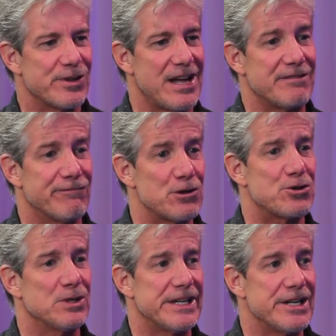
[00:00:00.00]
with like
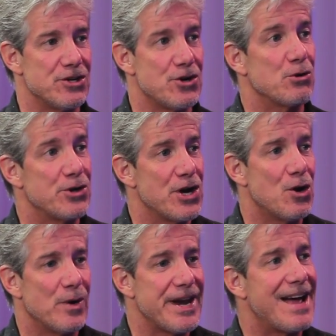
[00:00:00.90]
virtually no
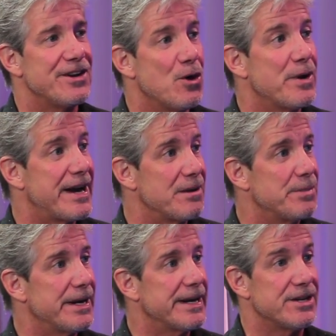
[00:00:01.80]
dough and not knowing
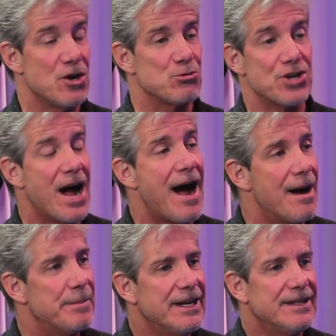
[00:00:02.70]
anybody and no
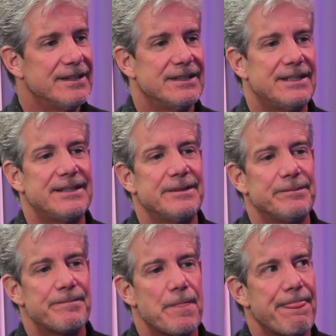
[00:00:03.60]
job. Um,
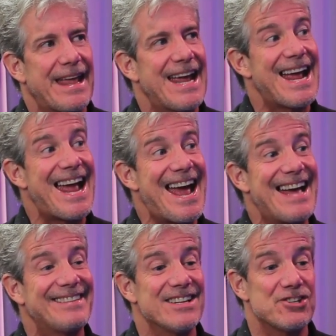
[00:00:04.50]
at the age of thirty.
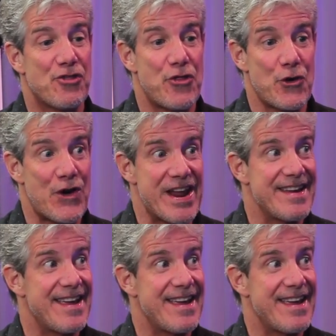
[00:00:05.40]
At the age of thirty,